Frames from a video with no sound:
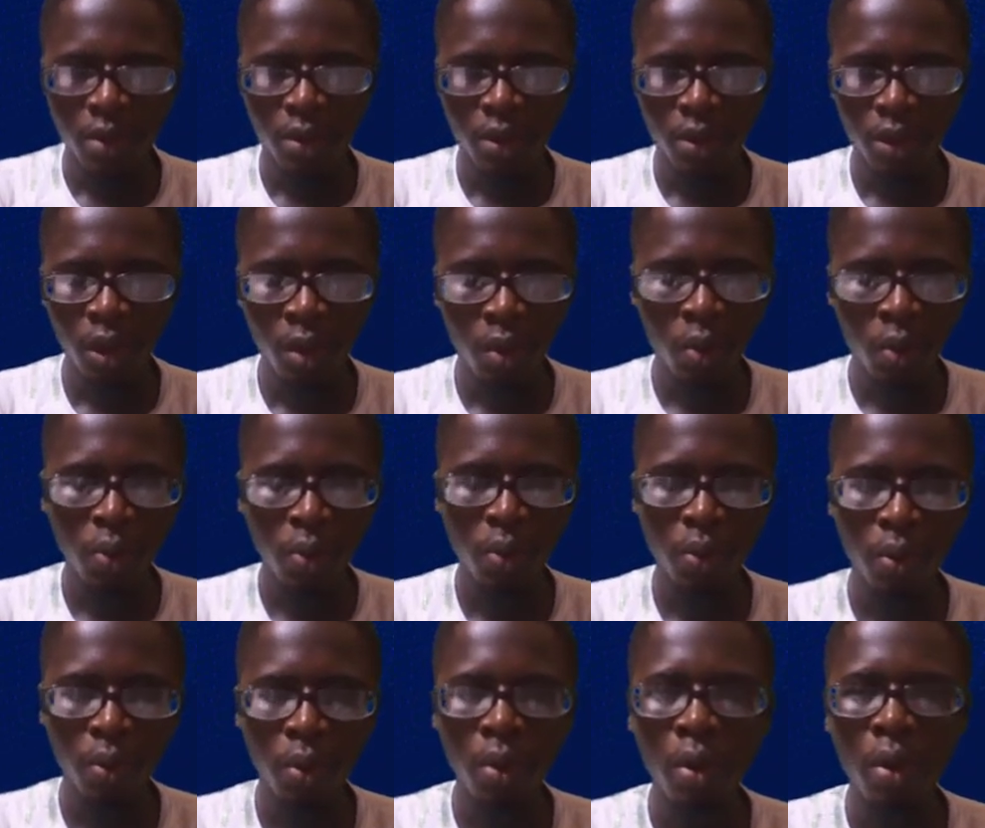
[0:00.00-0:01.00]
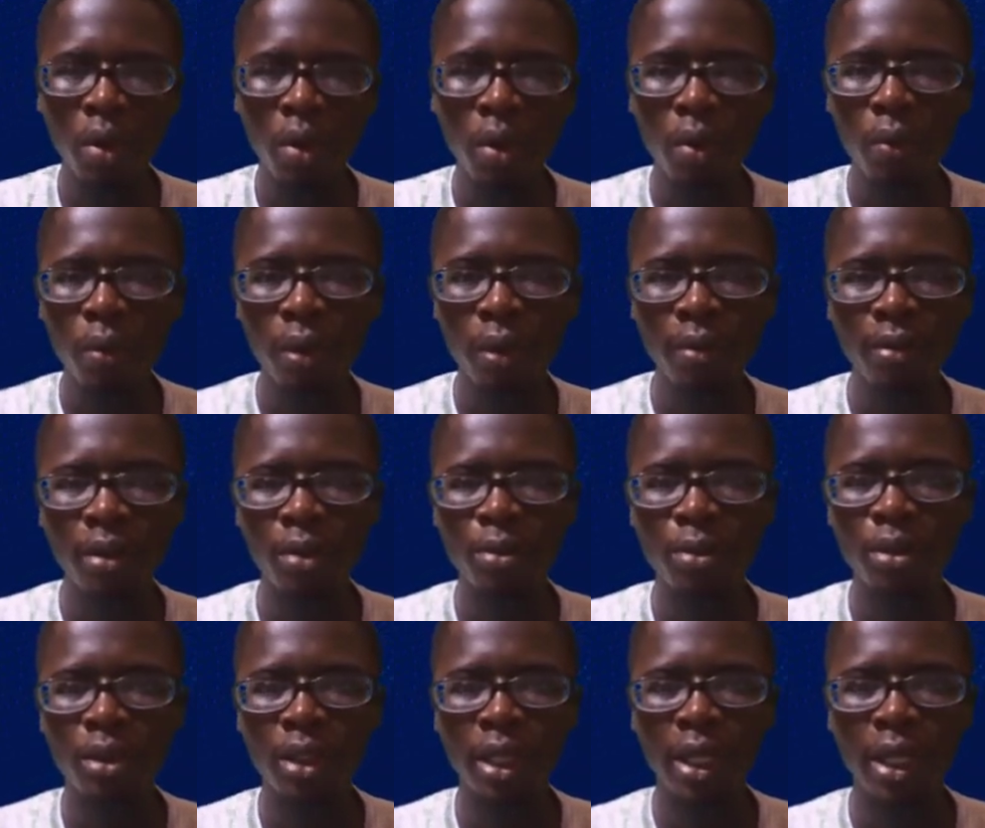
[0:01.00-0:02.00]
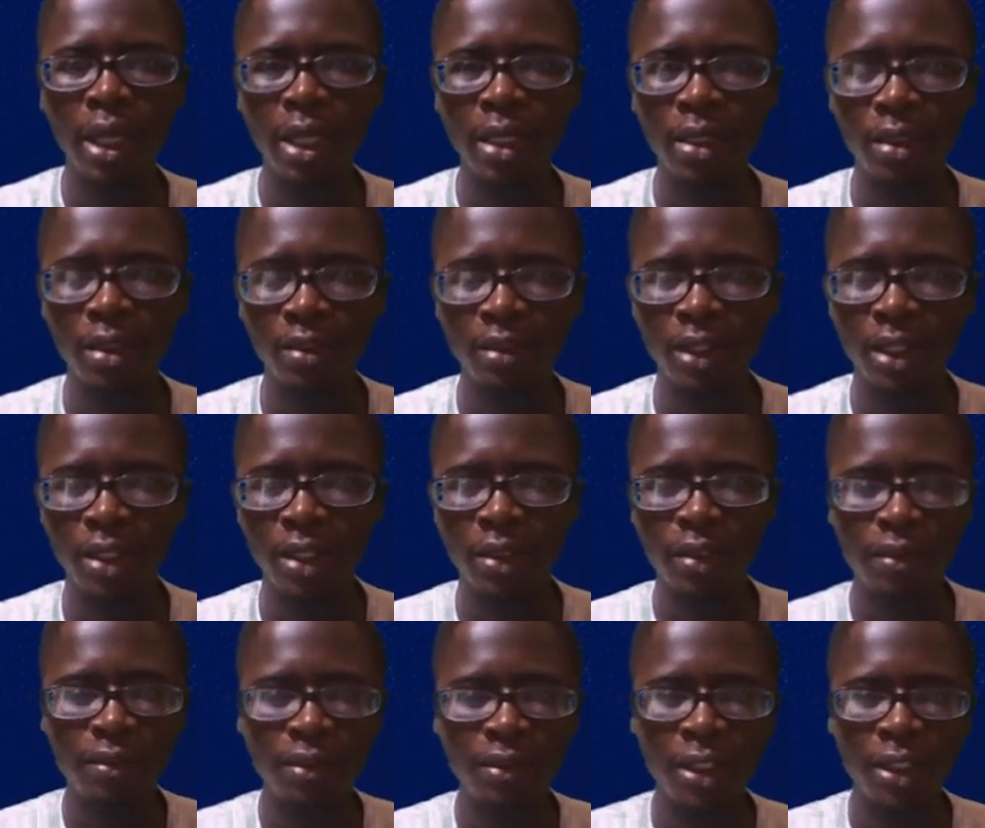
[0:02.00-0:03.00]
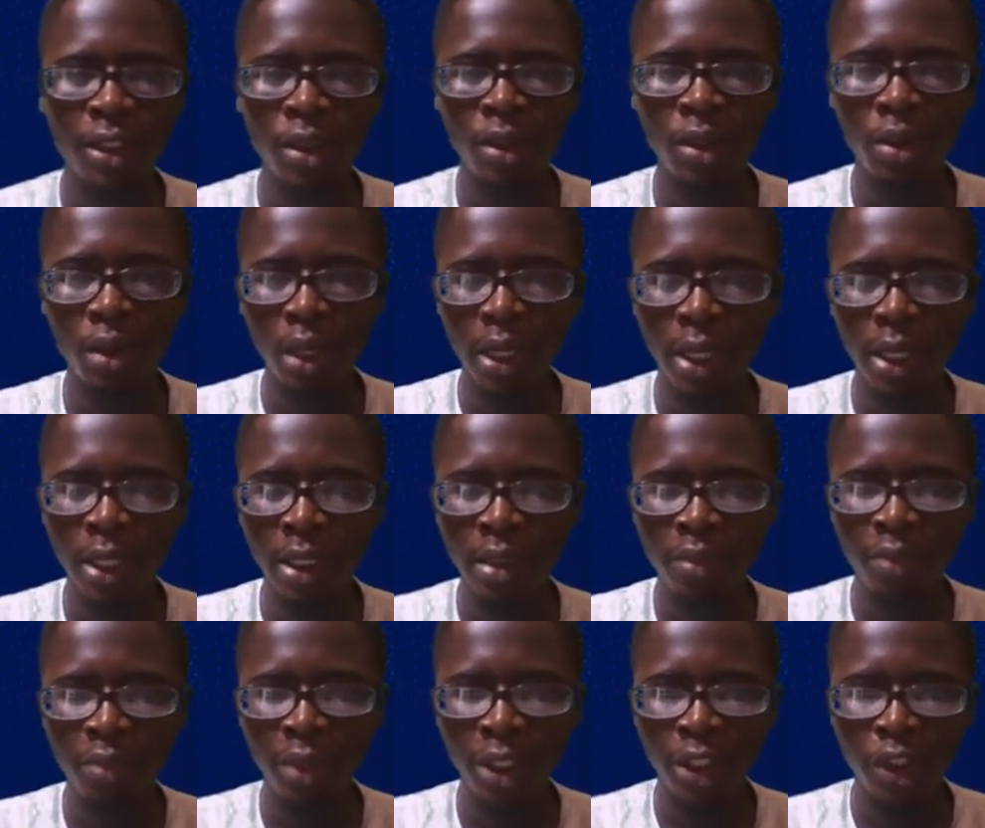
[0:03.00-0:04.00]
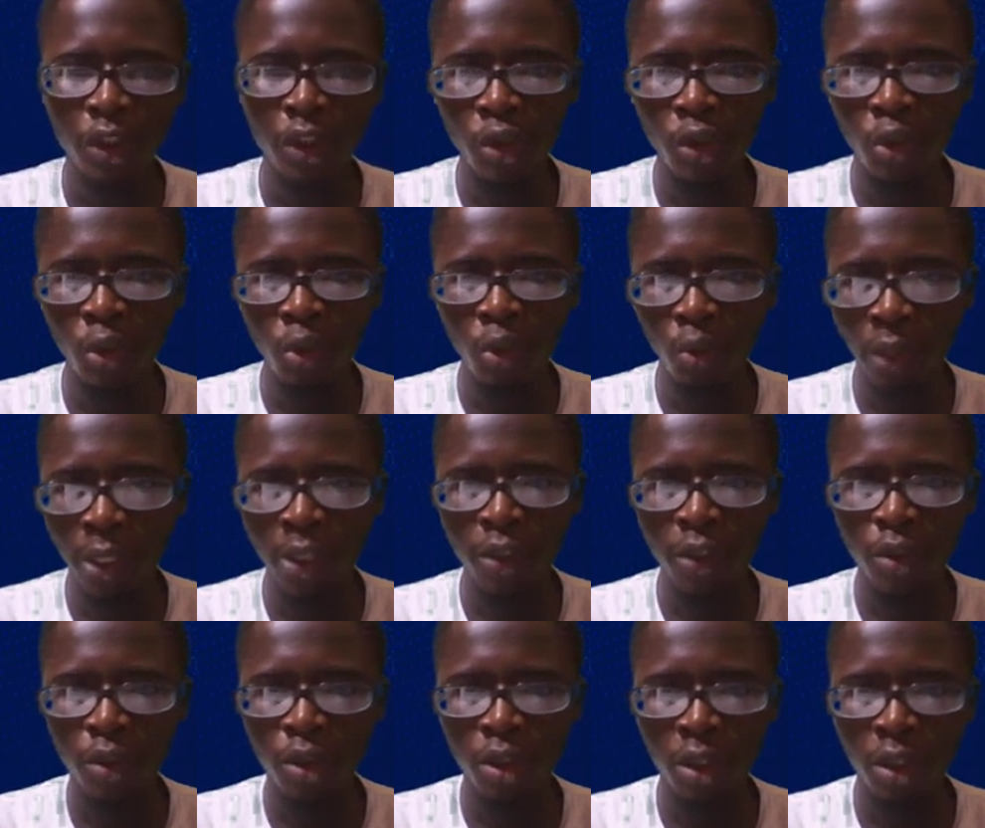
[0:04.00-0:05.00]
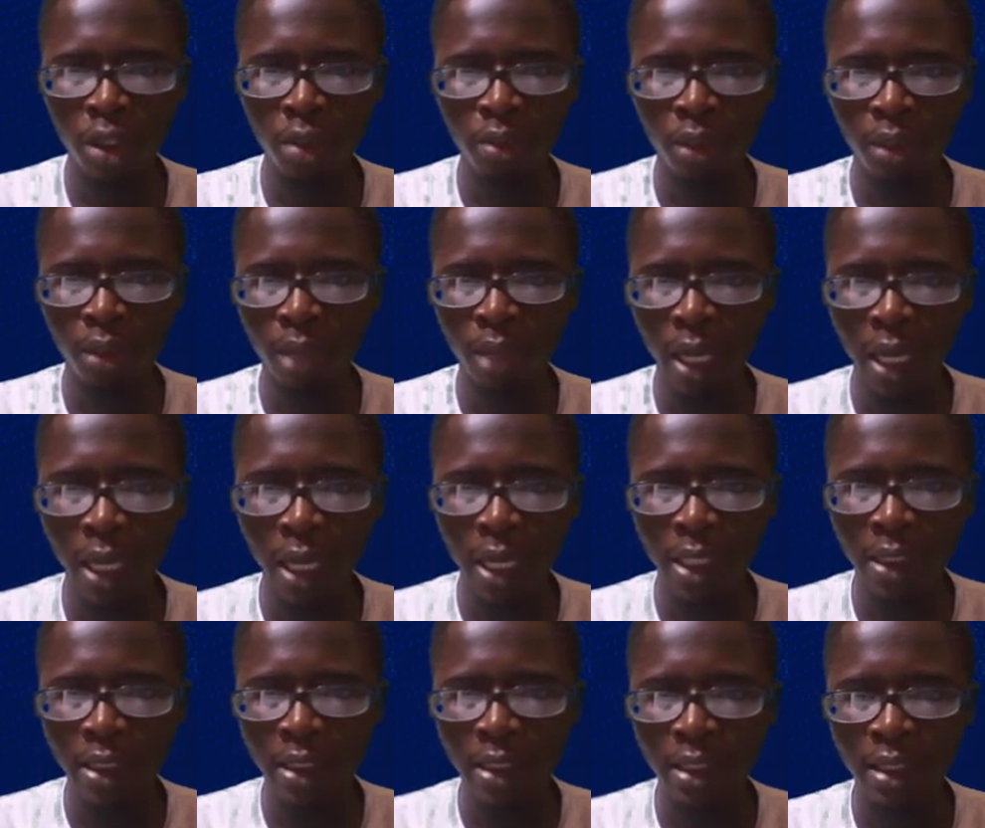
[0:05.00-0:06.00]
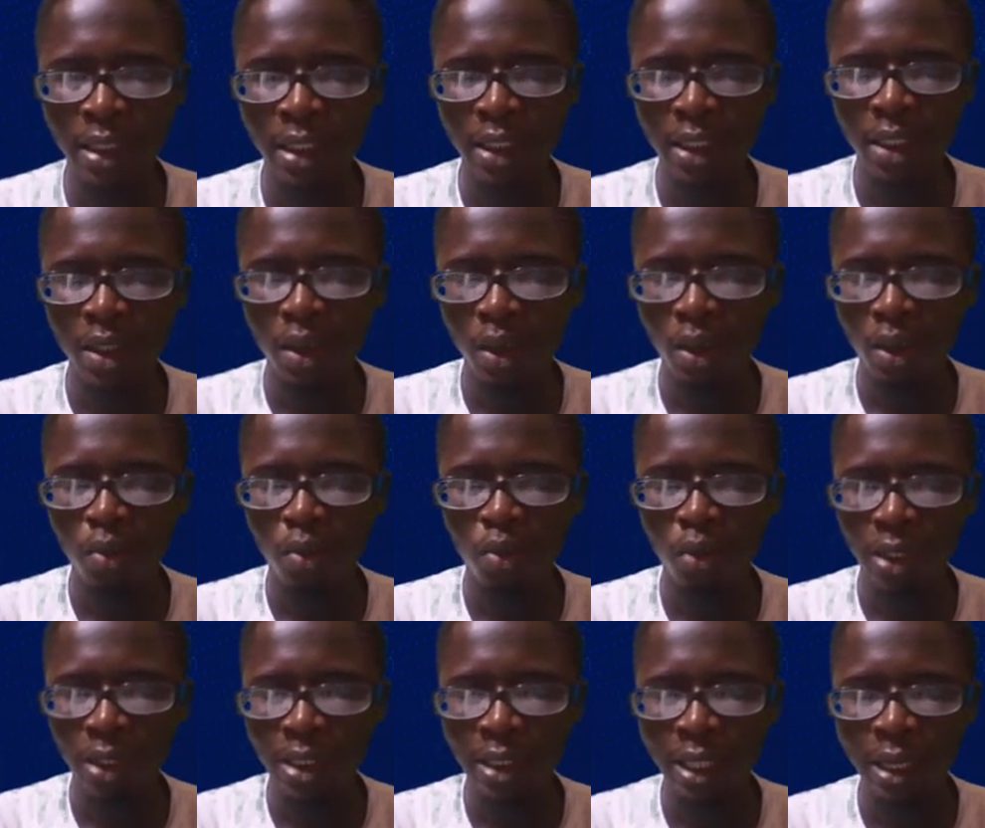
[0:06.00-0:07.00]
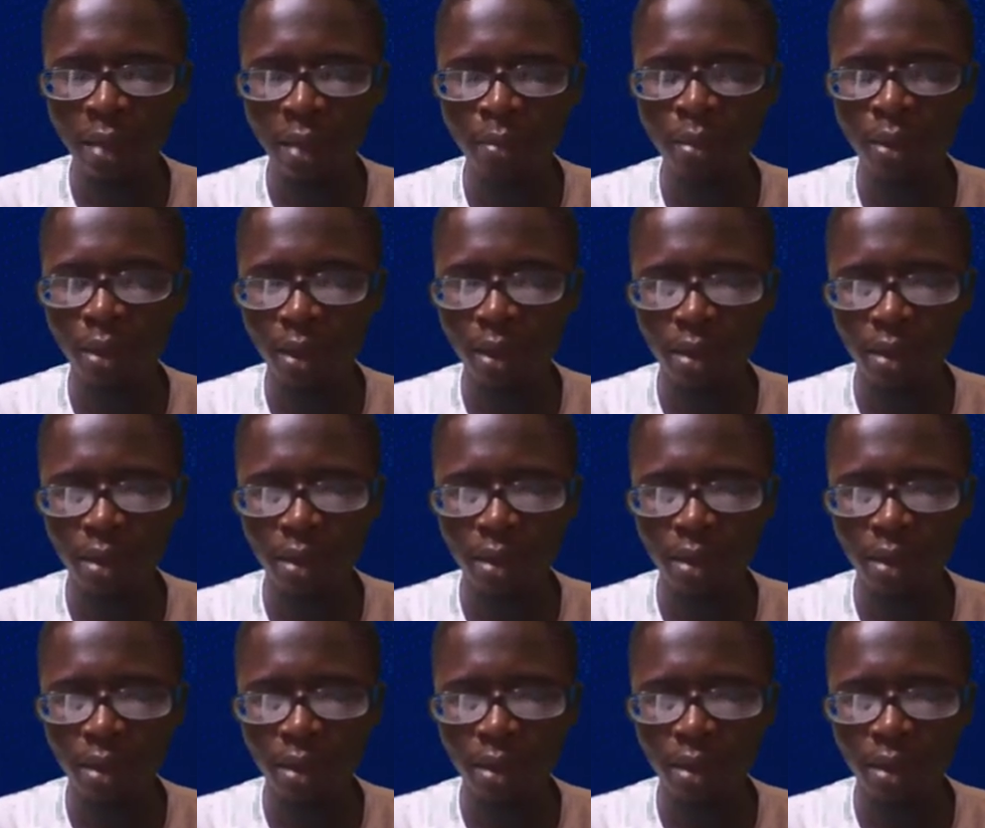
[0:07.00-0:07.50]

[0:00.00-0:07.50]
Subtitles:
So we have come to the end of the video, and please do well to join Prep Class on WhatsApp,